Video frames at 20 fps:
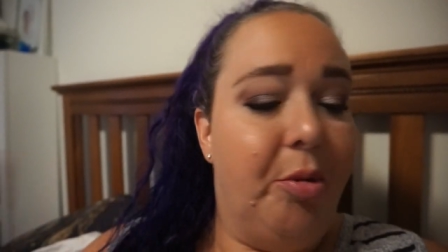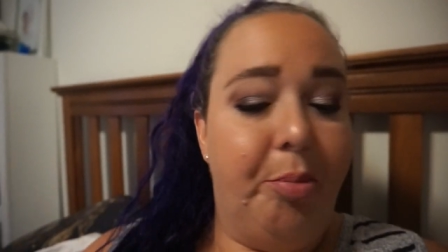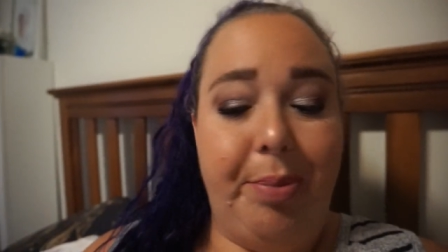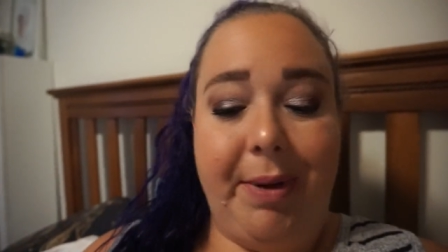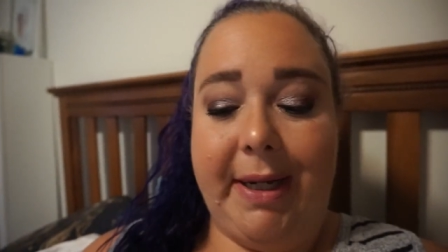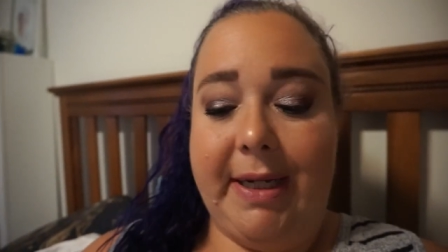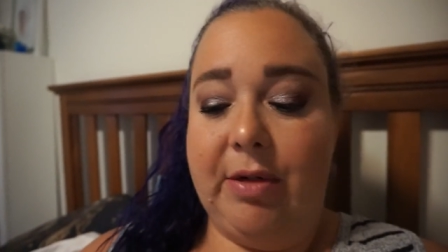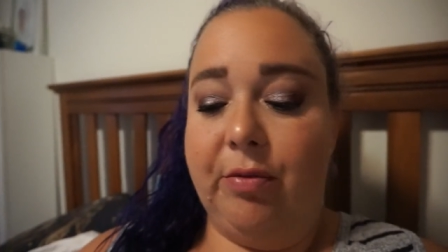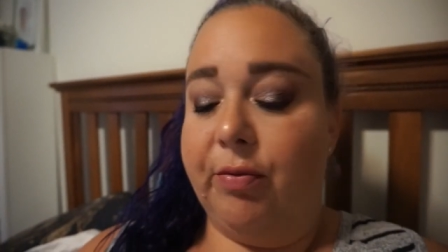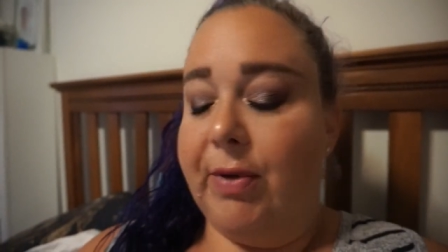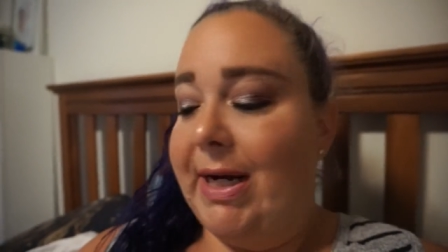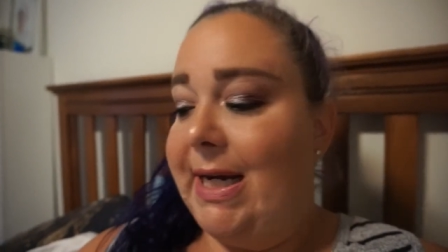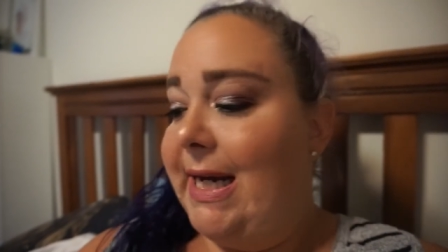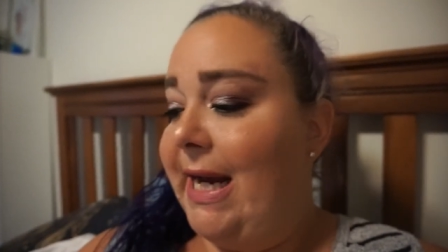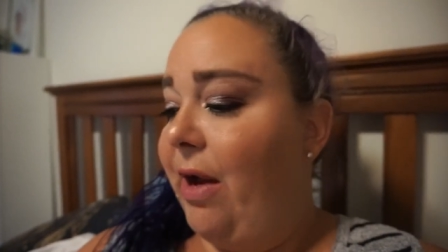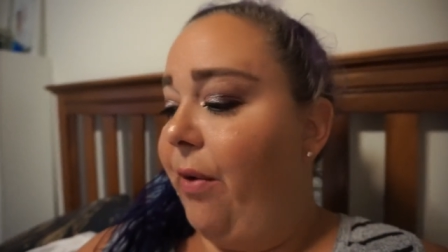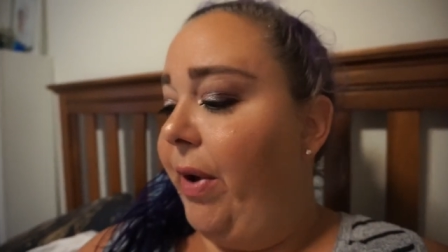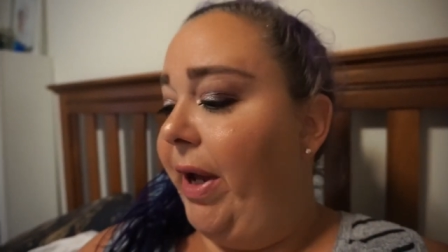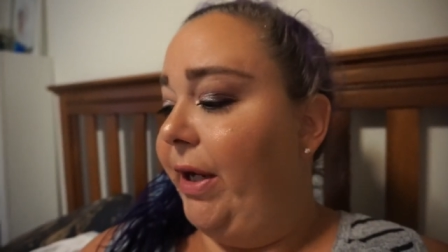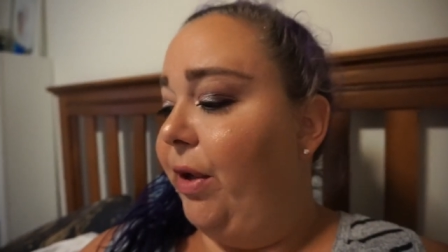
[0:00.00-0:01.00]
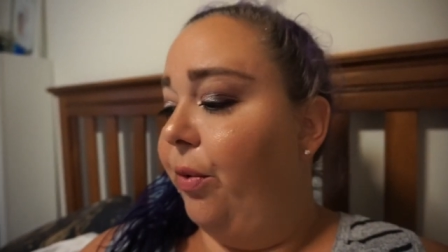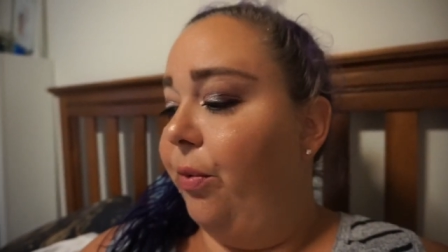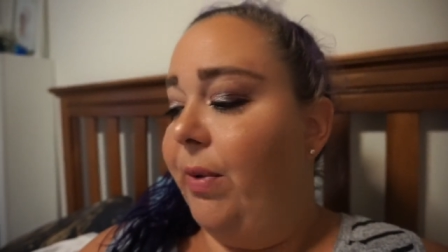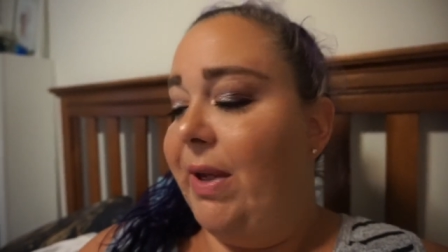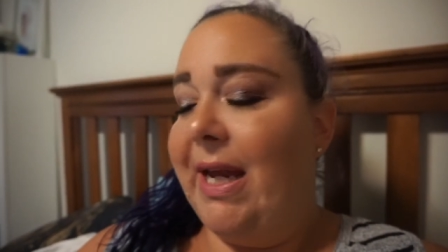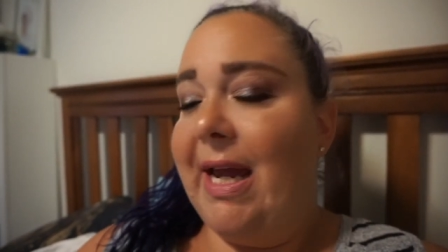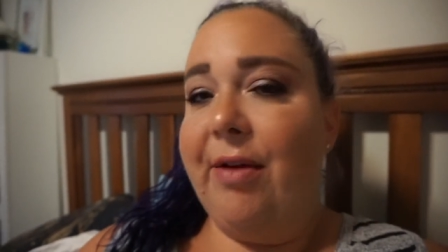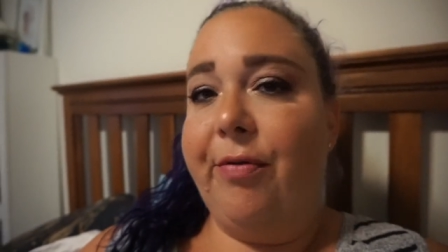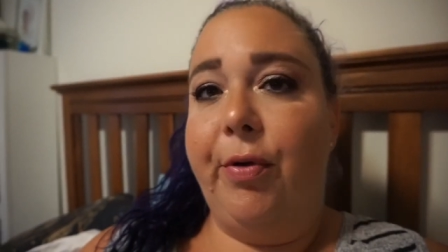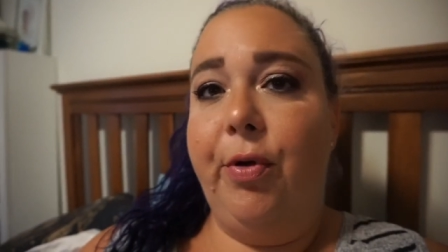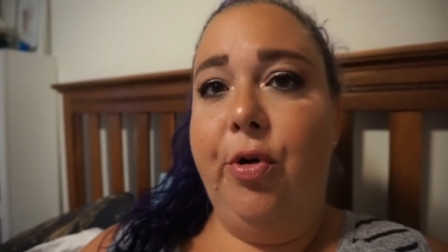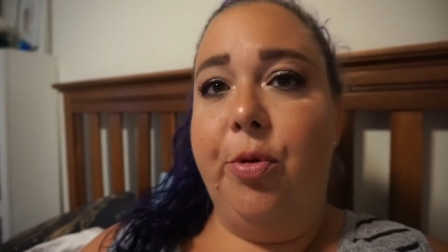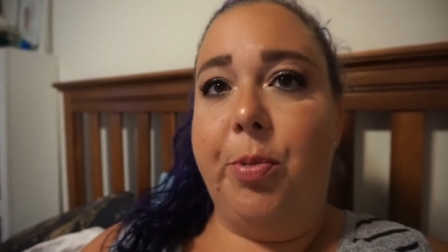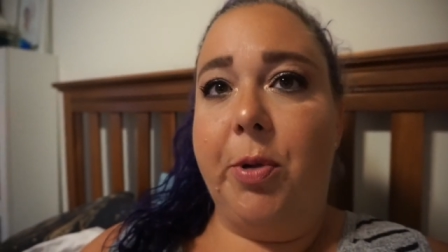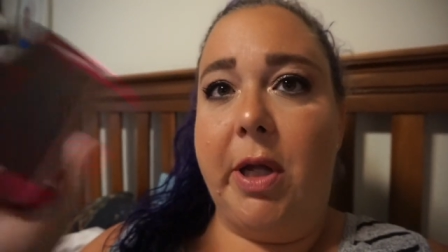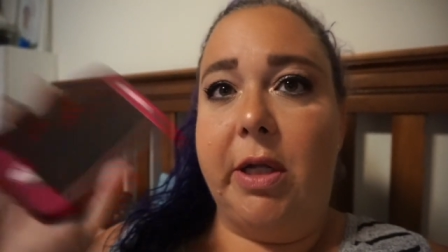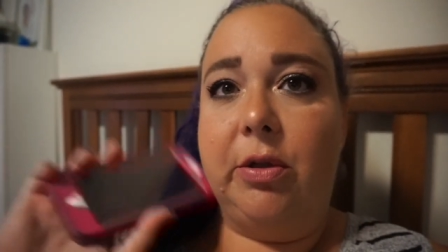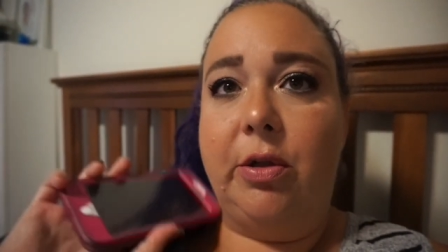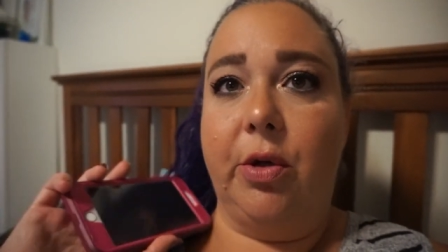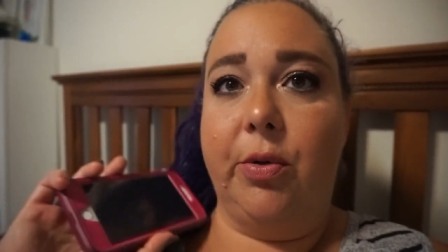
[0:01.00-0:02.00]
but right now I only have
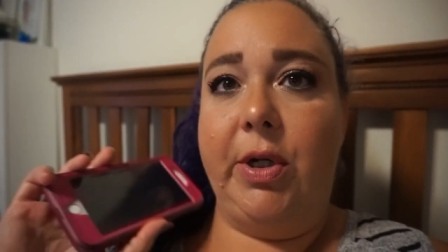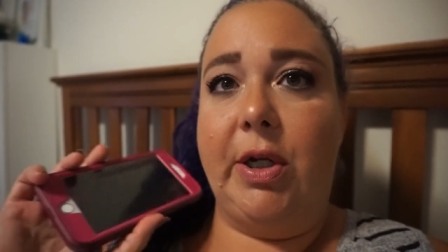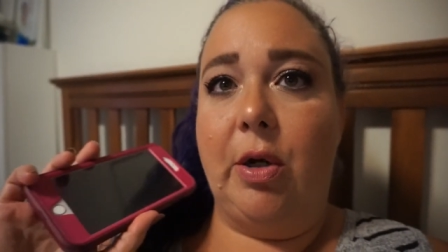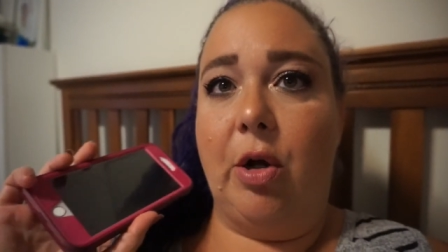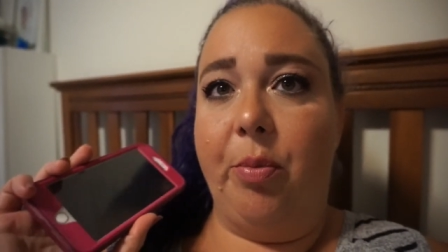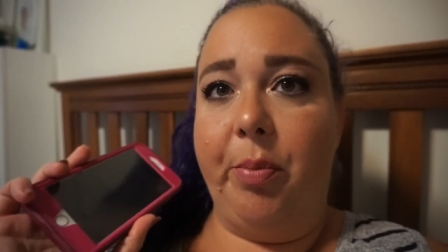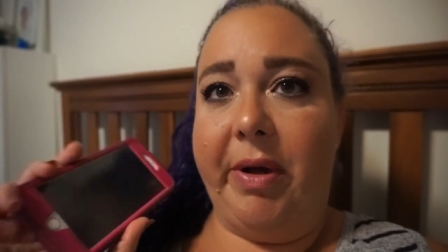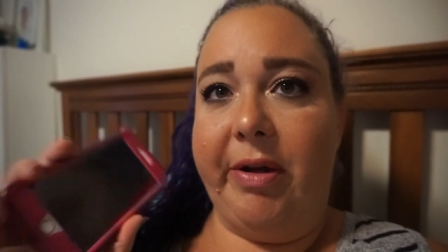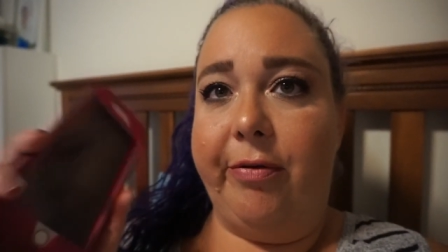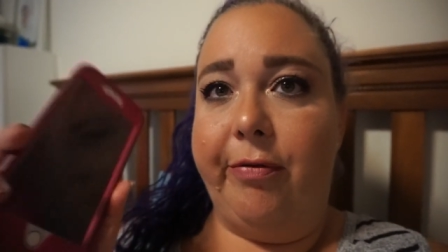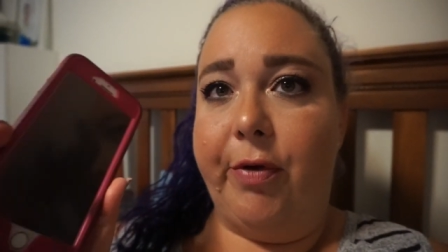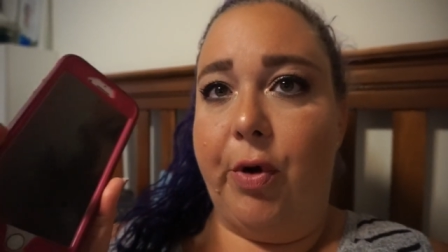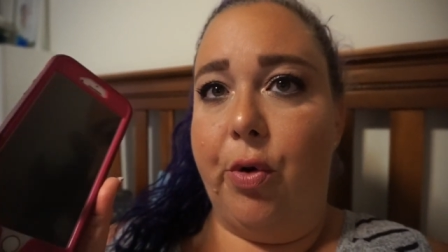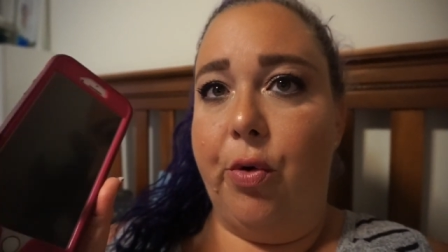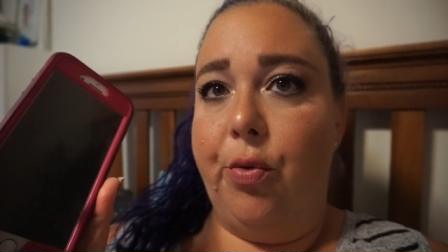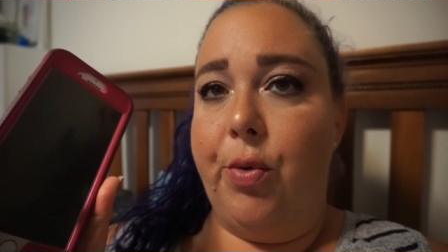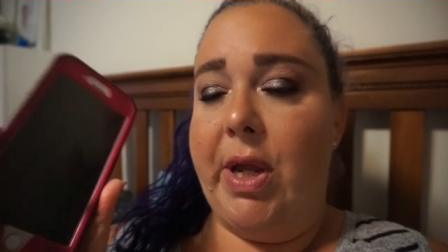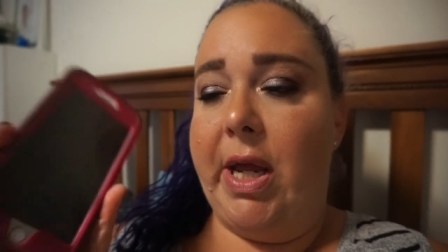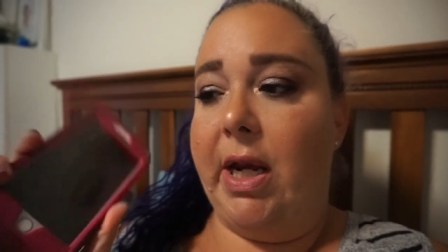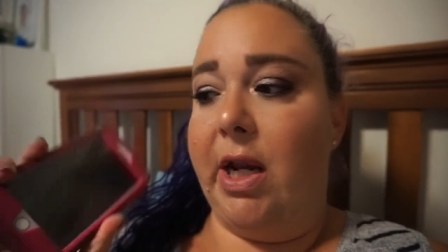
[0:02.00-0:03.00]
Hoopla loaded on my phone,